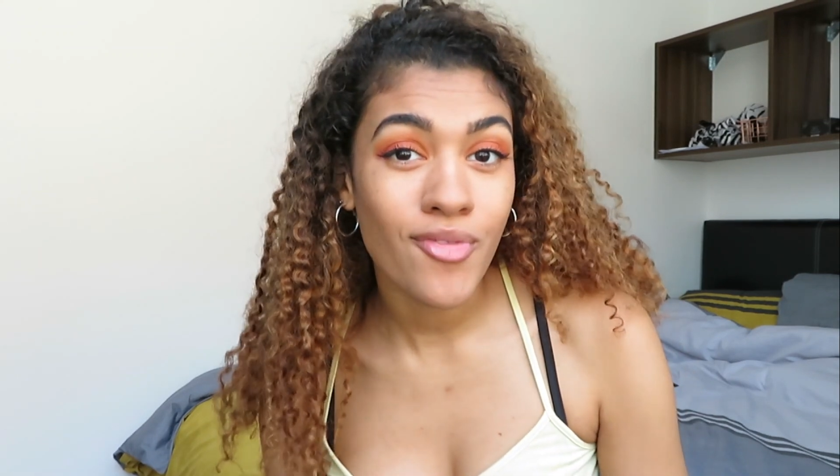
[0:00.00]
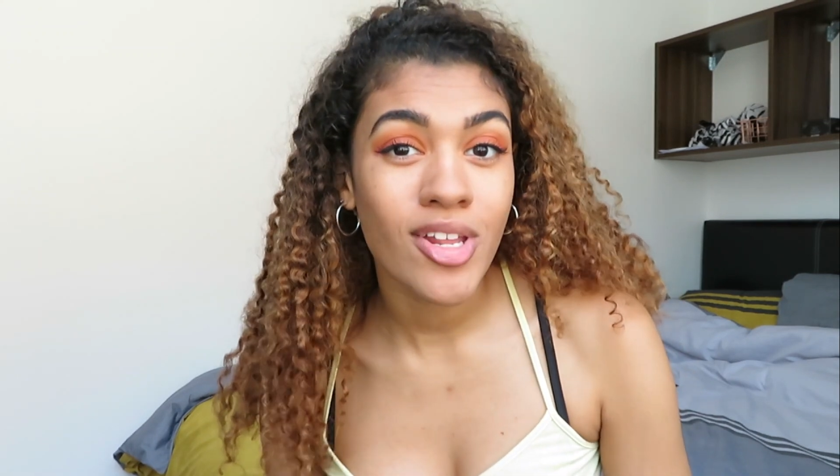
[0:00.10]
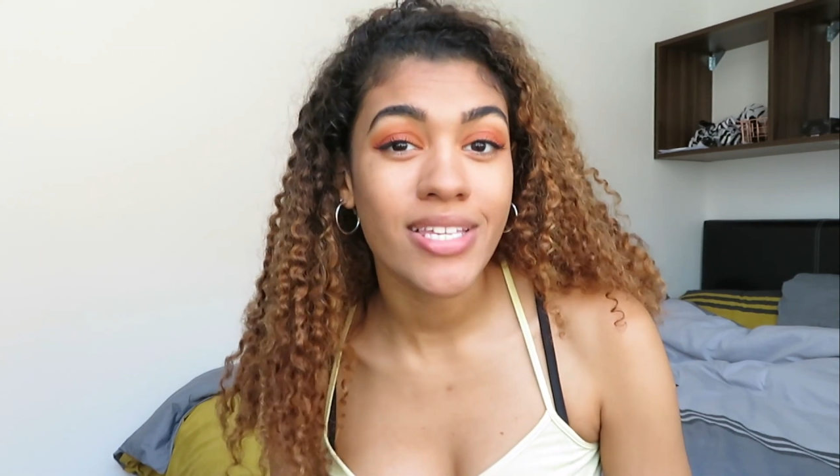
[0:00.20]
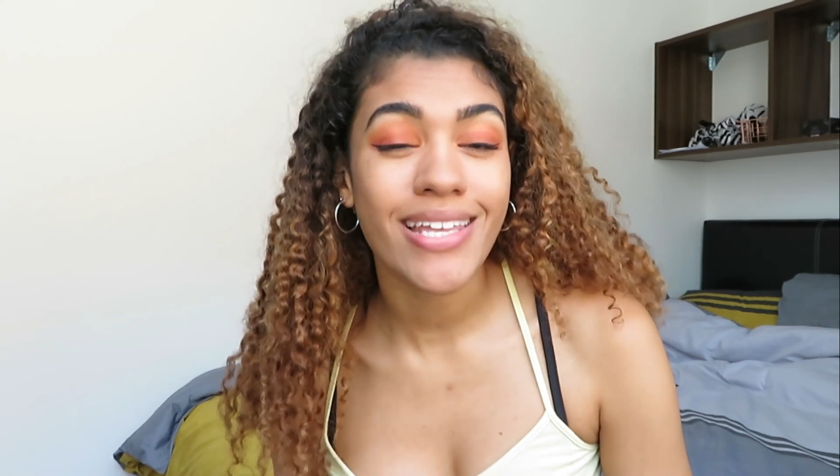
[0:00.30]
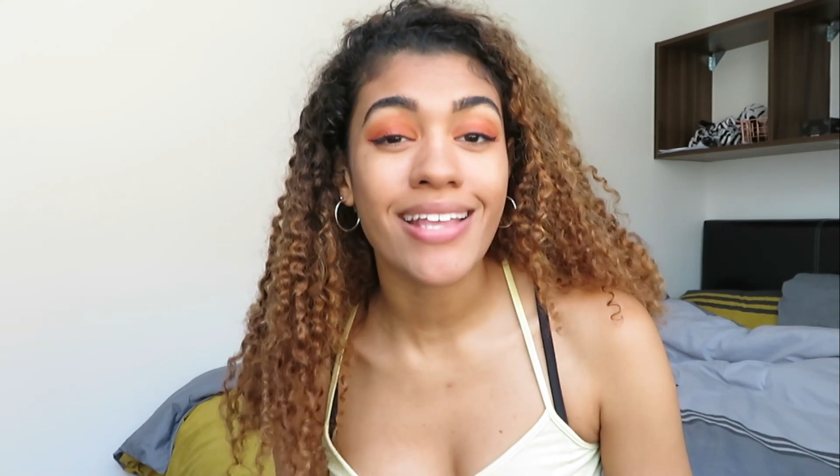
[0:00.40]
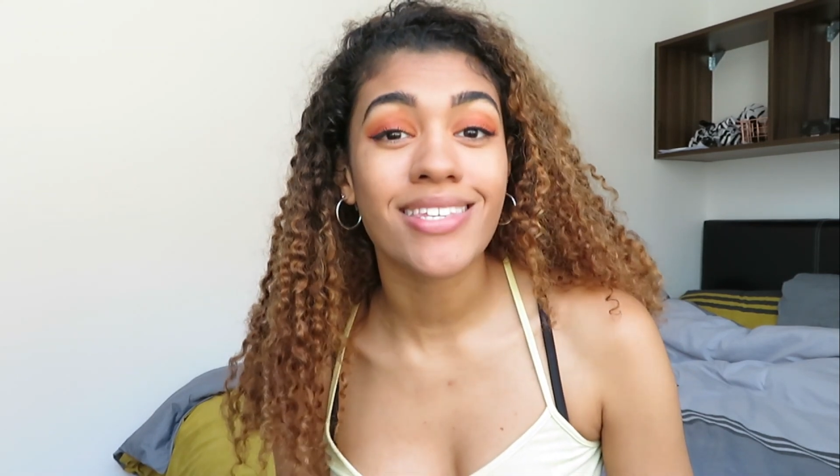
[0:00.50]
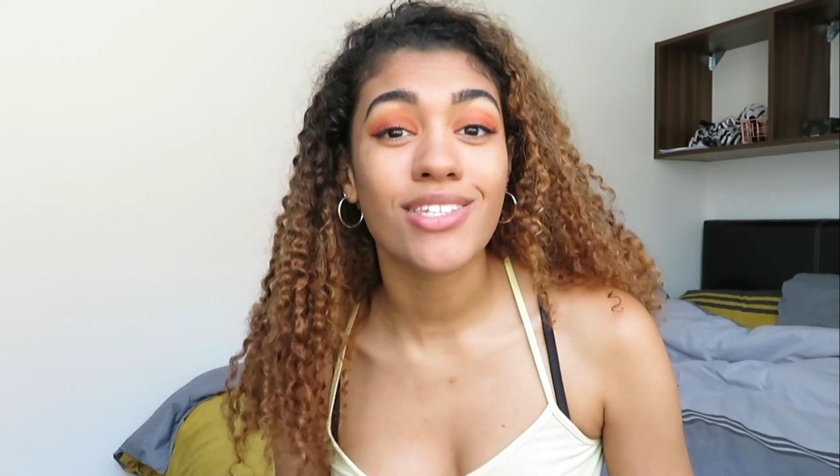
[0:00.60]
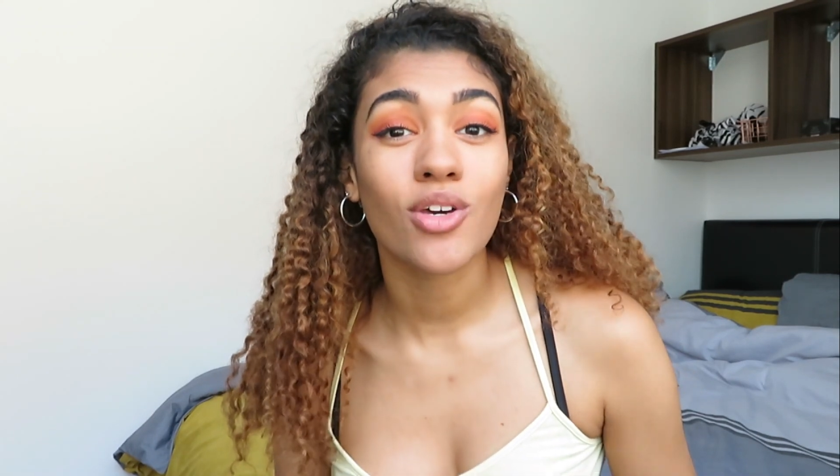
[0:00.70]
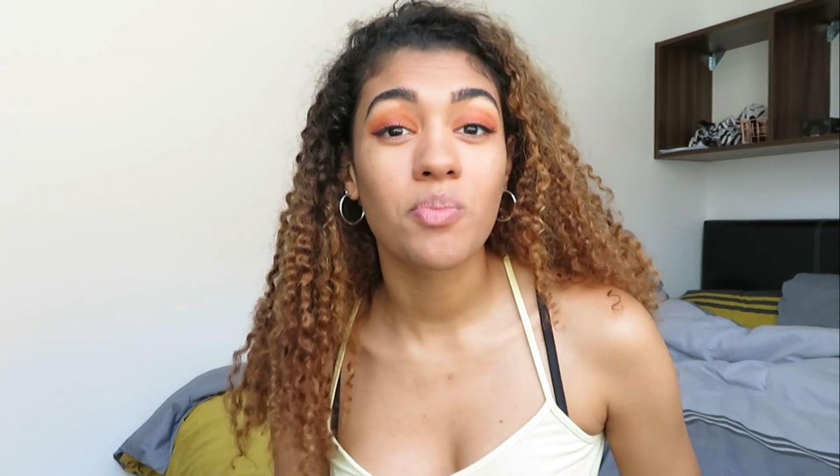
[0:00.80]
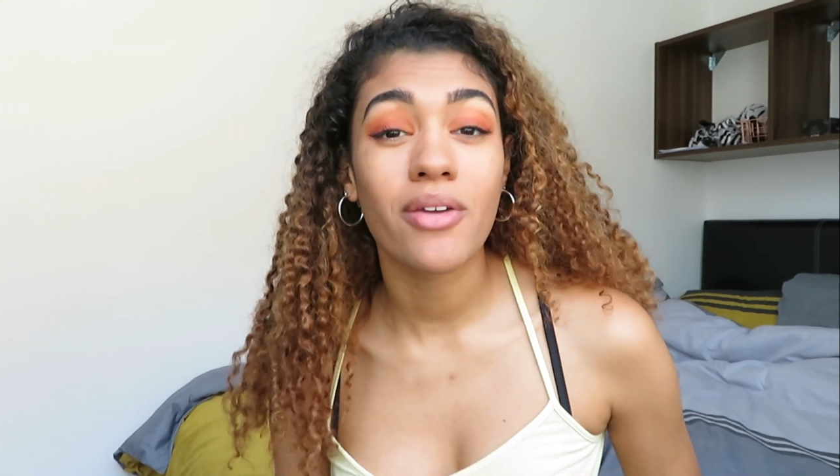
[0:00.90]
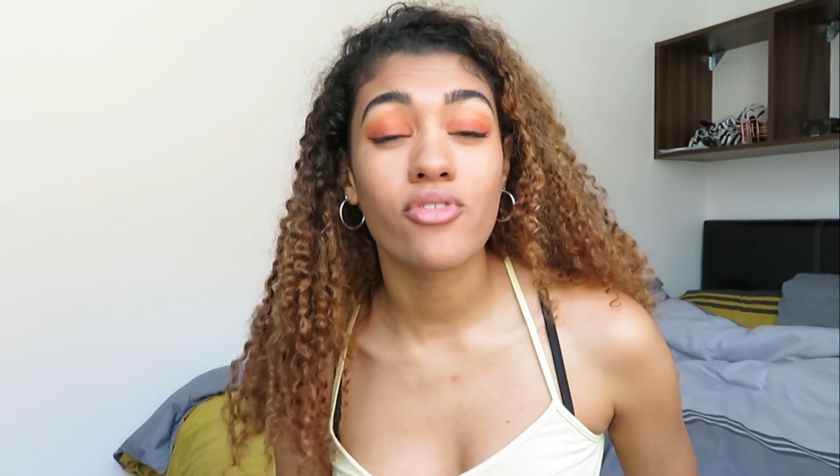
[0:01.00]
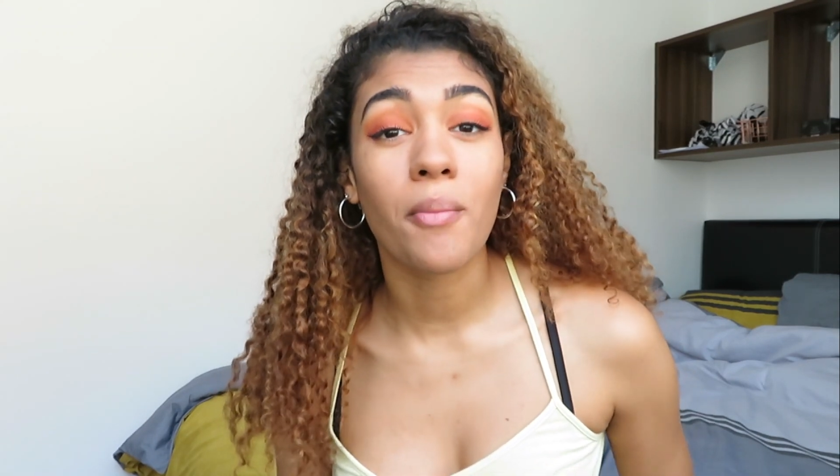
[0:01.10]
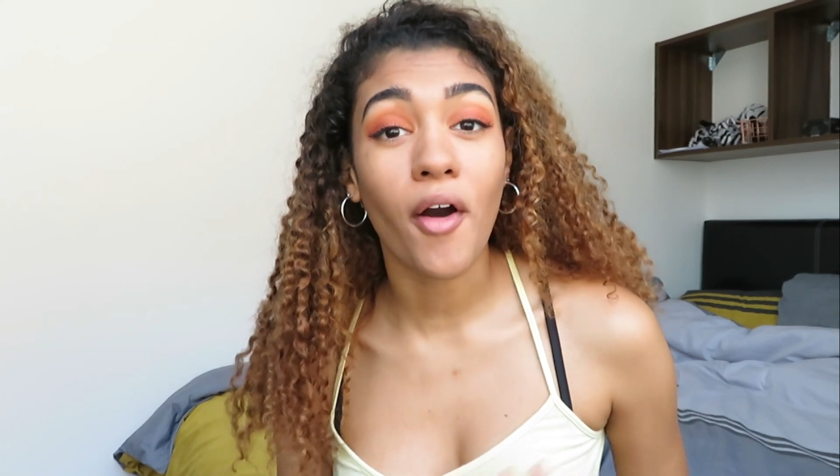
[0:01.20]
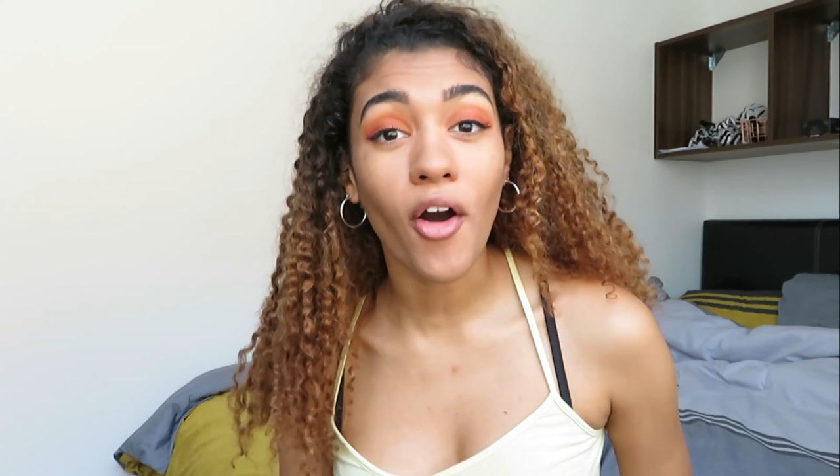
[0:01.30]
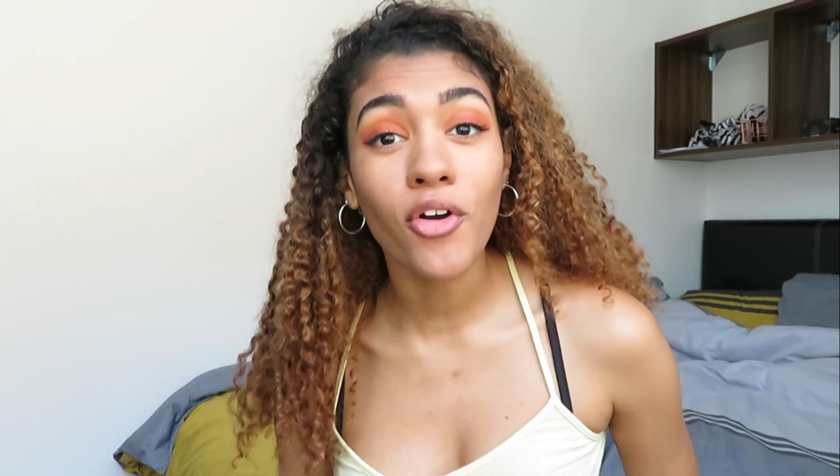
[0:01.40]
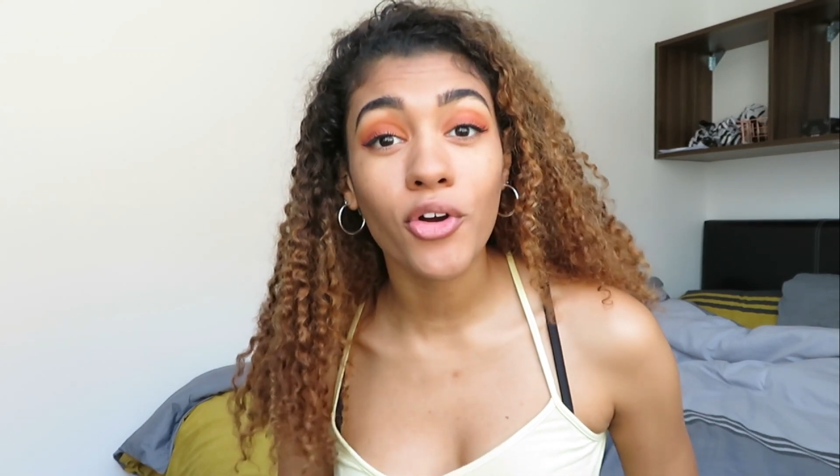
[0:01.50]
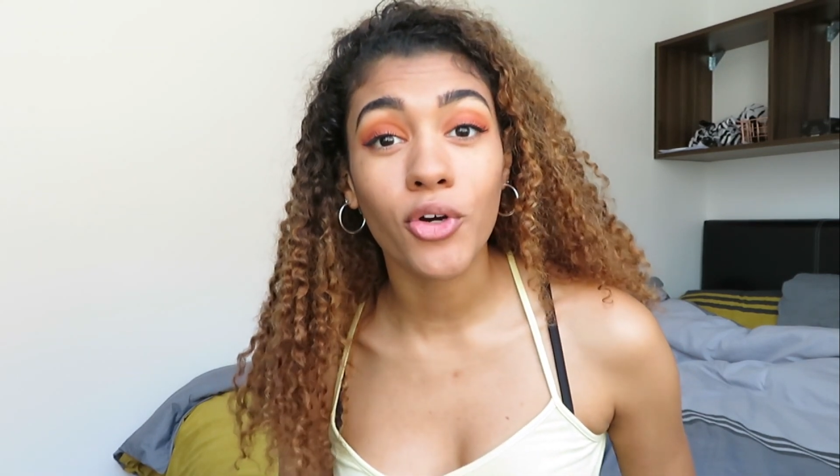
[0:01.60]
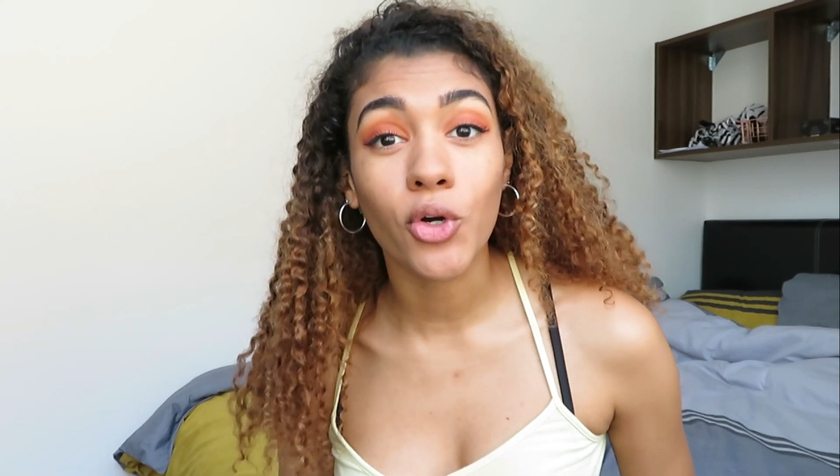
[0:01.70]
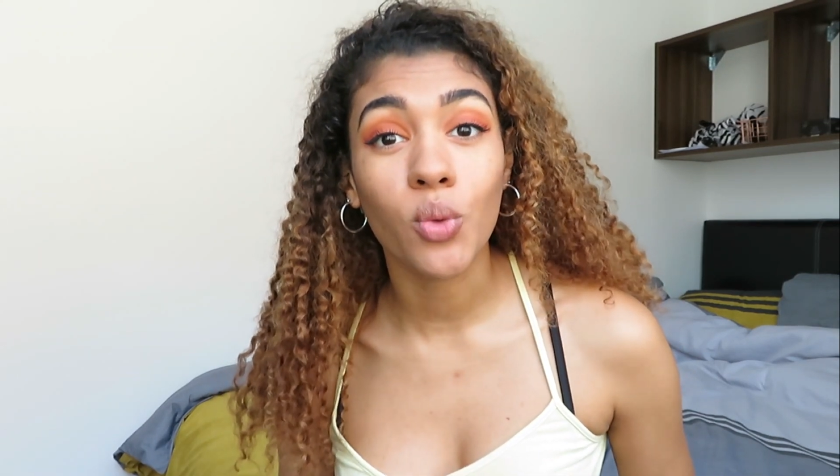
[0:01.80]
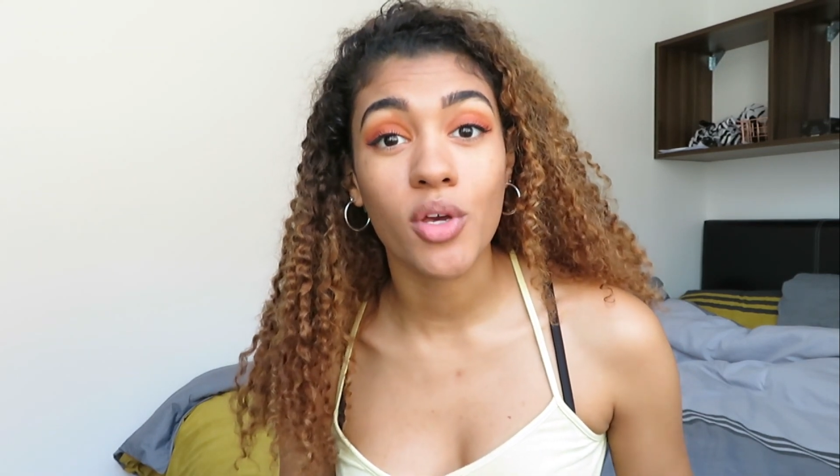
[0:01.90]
of these dancers could be from Encore,